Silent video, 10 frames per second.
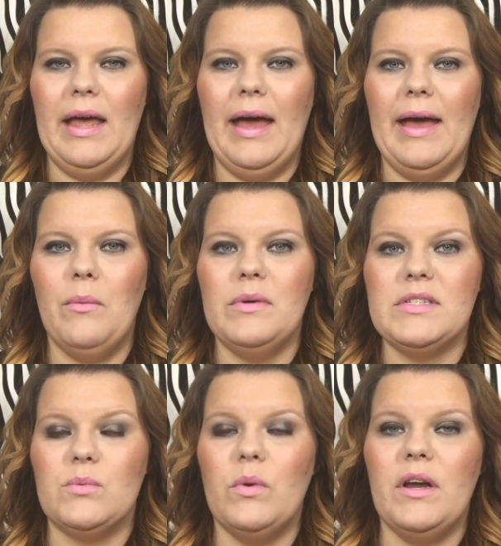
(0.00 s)
I
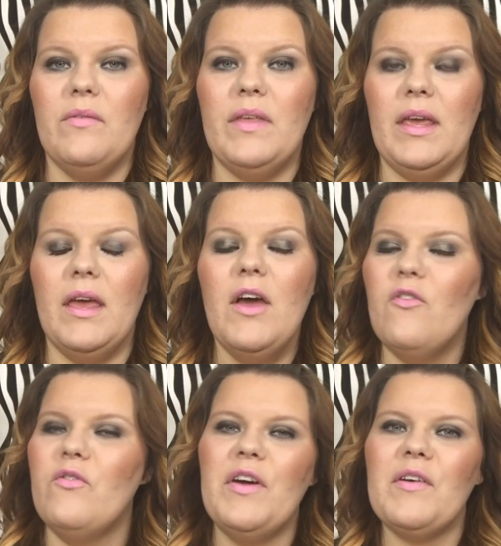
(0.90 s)
was one of the
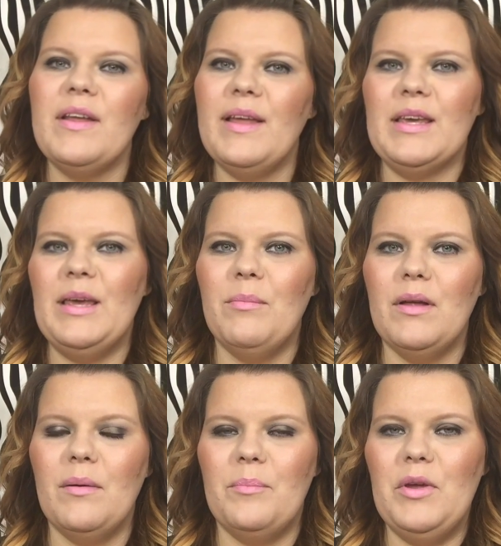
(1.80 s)
very lucky
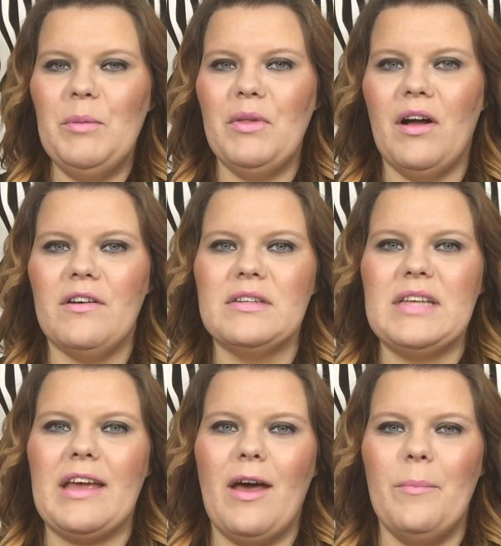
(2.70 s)
beauty bloggers
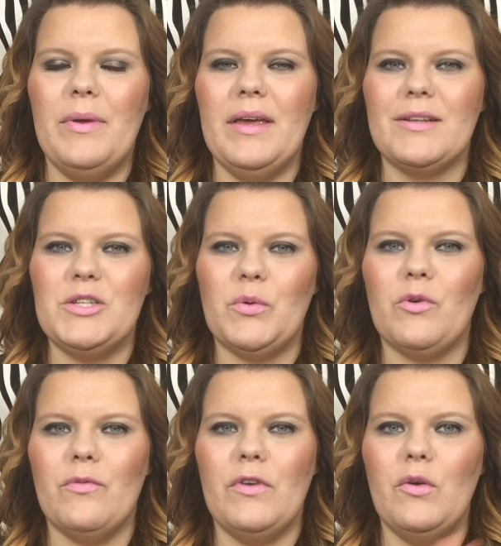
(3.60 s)
that got picked to
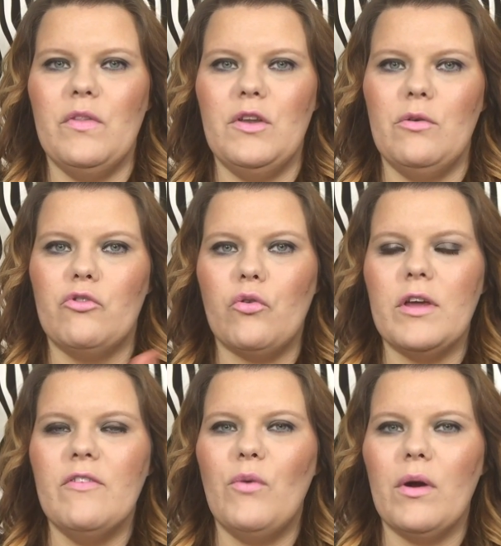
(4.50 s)
review the new
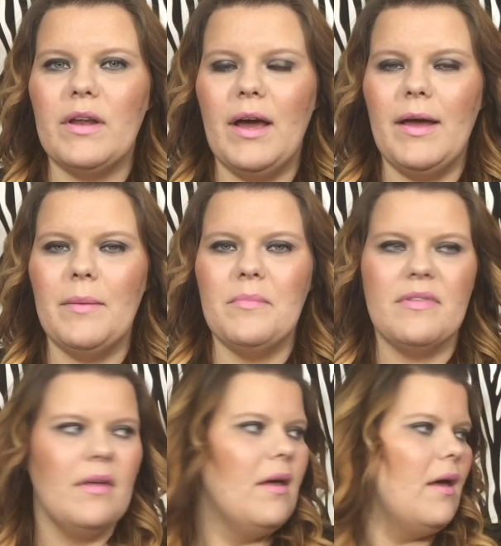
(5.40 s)
Tria 4 times
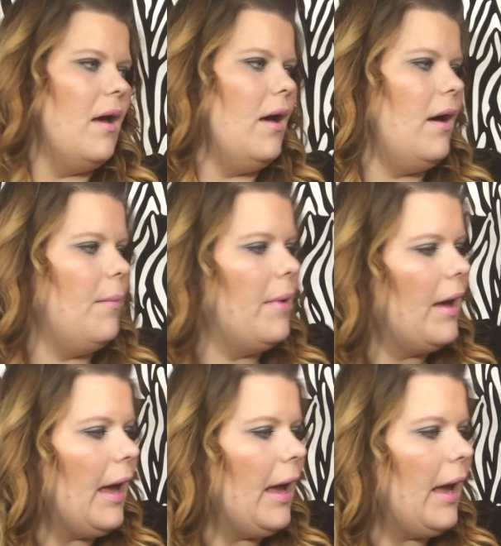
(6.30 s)
um,